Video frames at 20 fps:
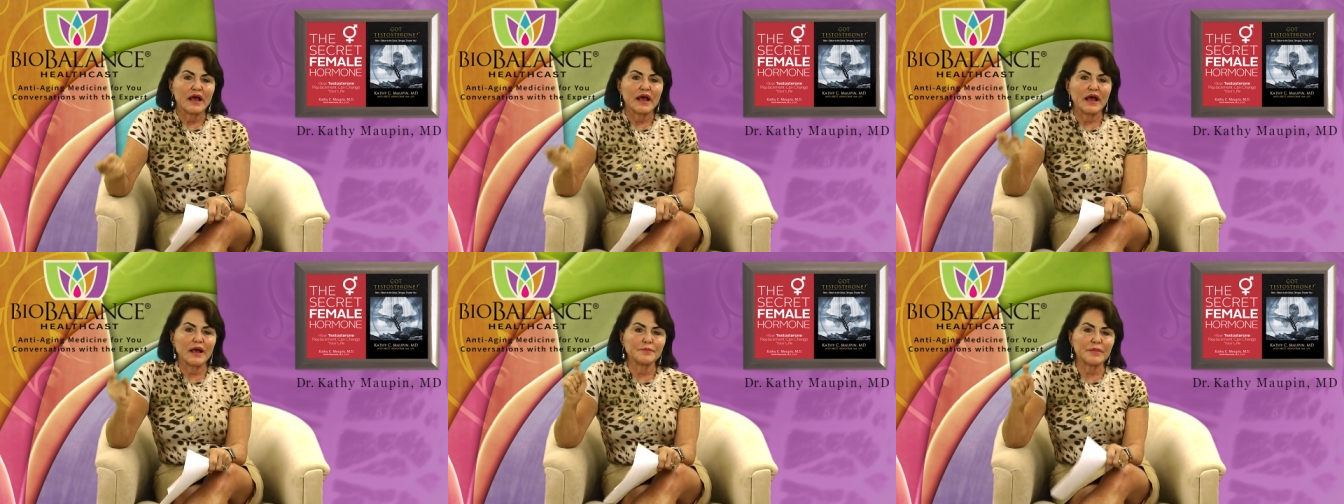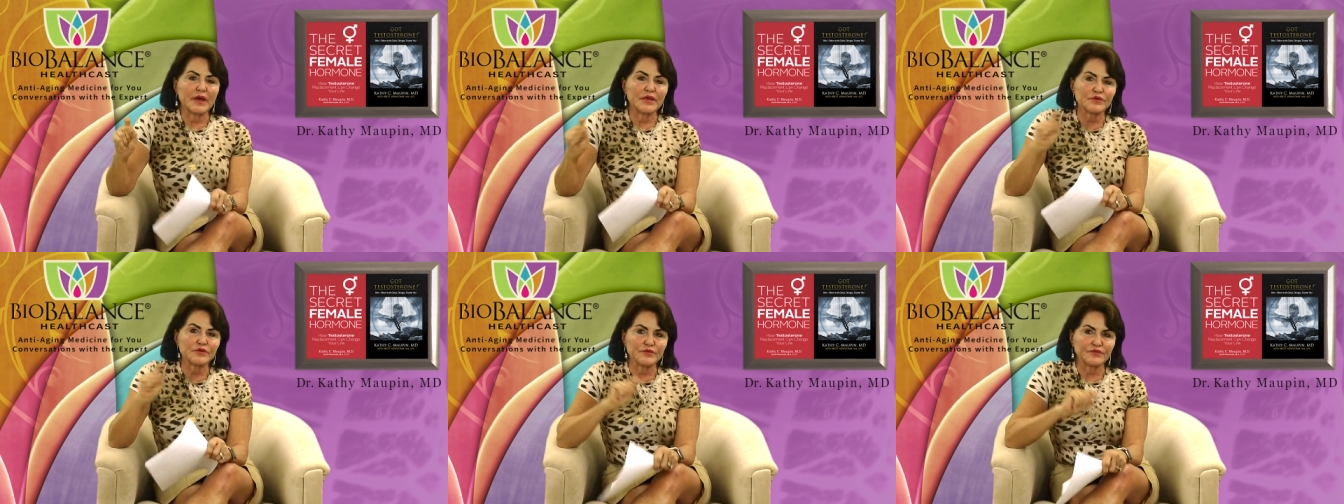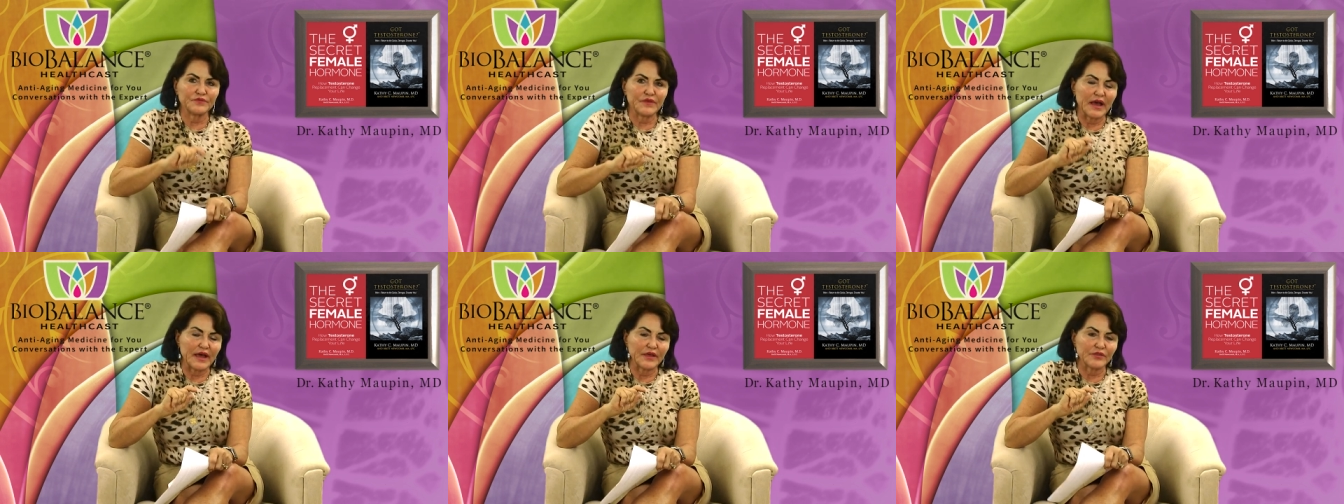a mother,
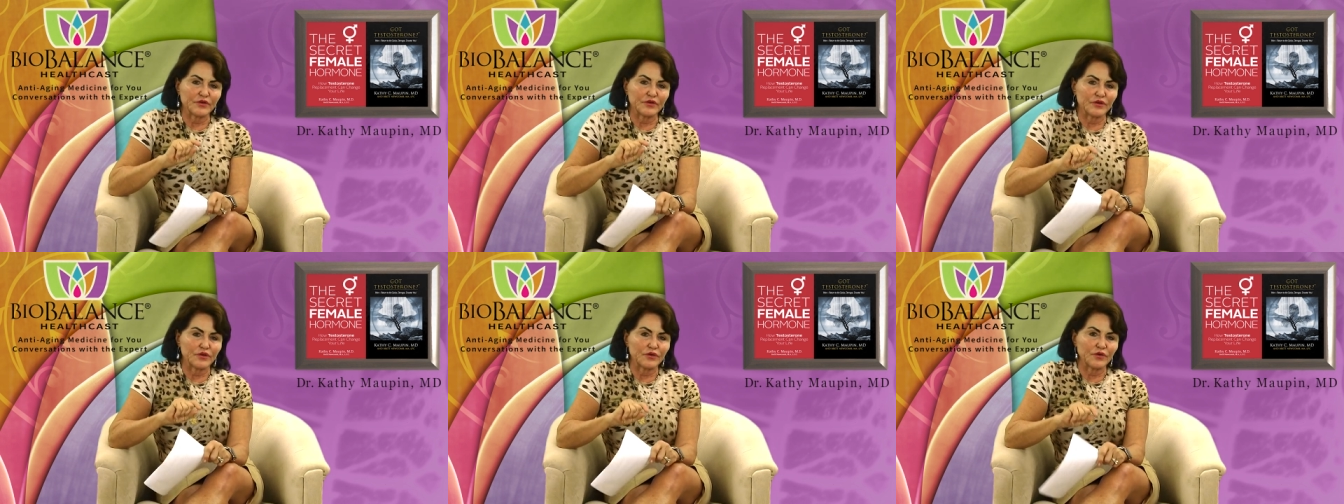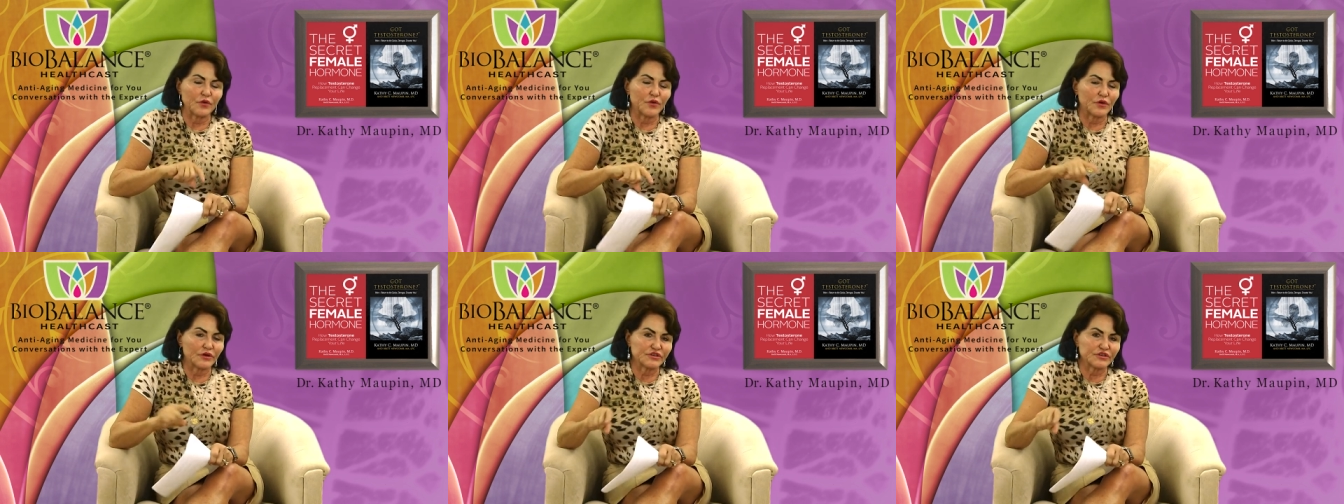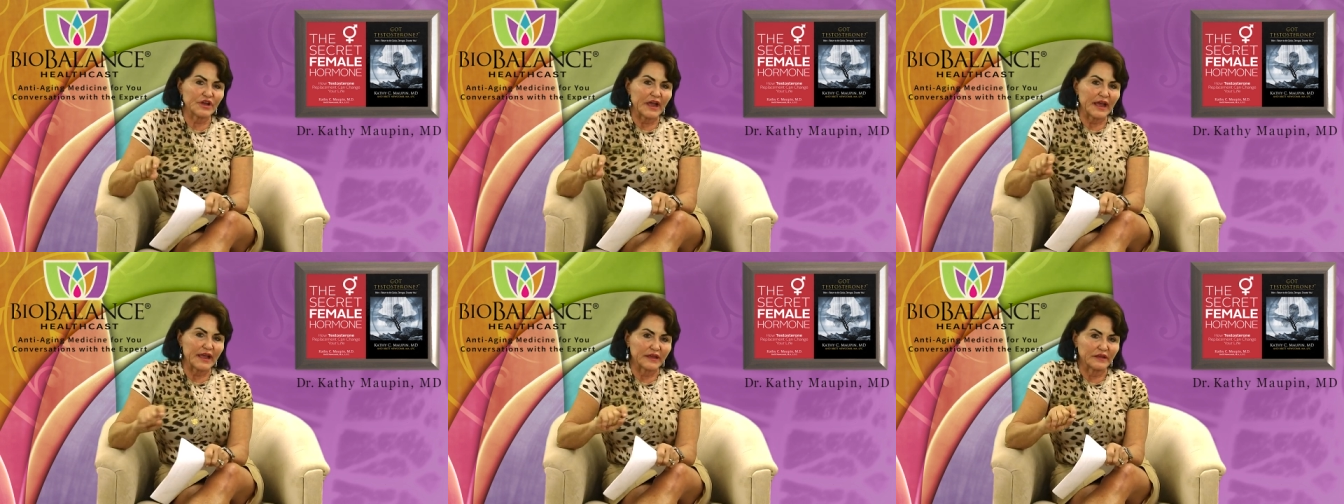father, or a
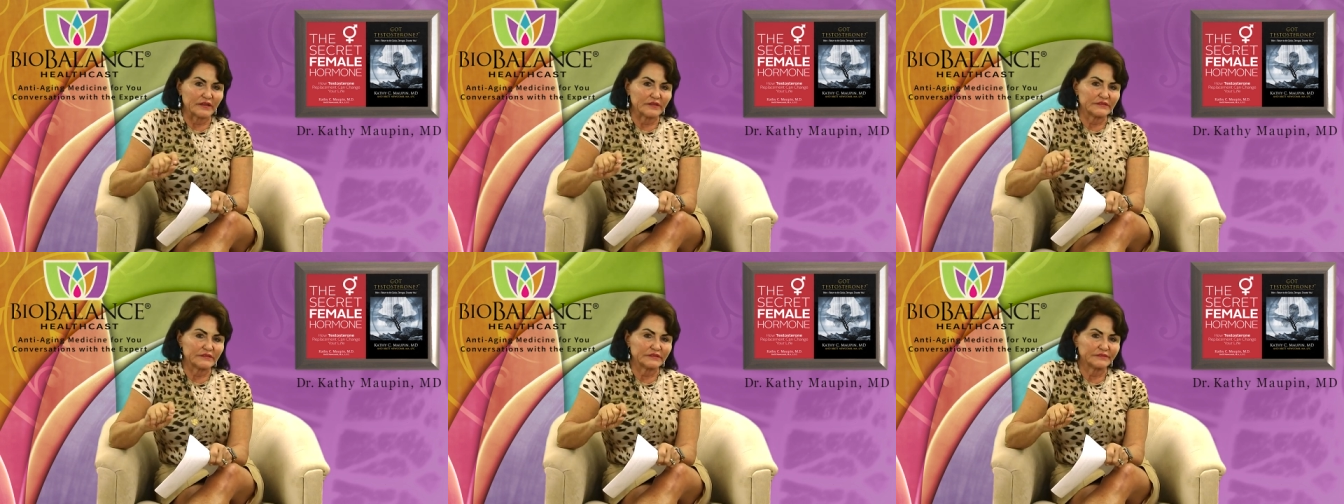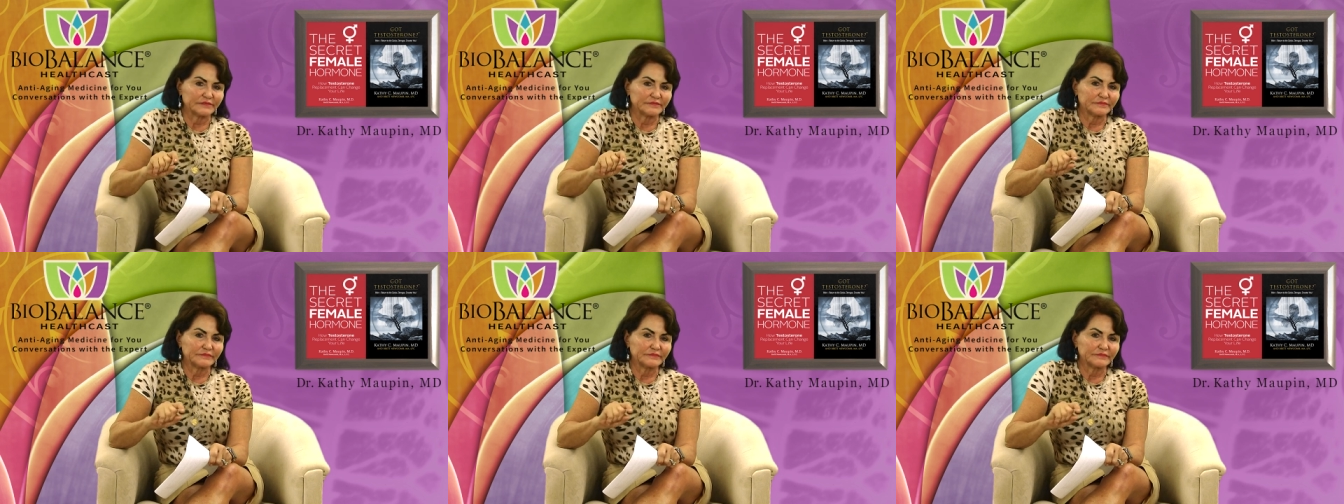child